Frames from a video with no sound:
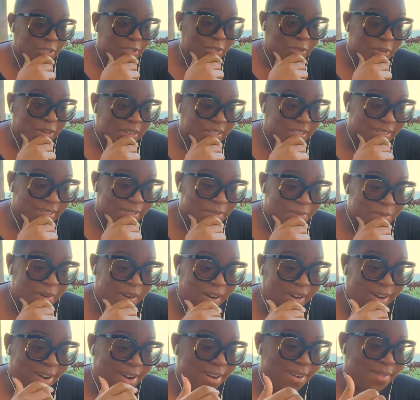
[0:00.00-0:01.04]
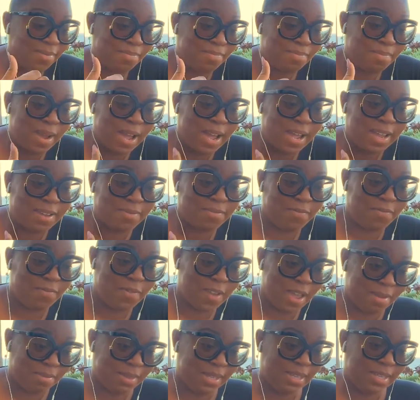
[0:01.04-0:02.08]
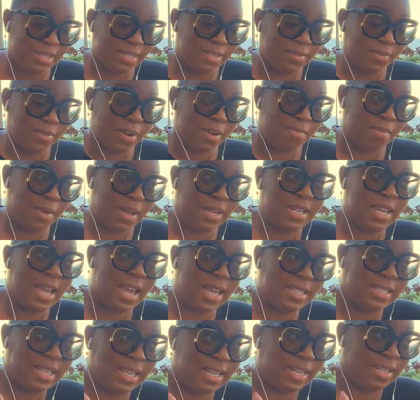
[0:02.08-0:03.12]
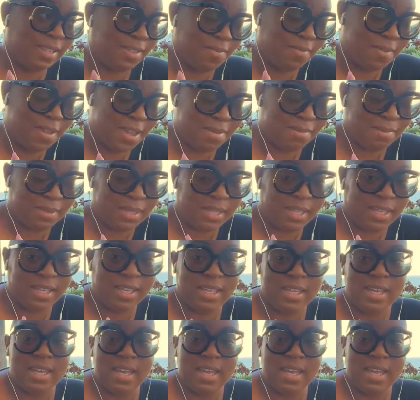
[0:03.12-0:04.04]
Georgia, where my family is from, my dad's side of the family.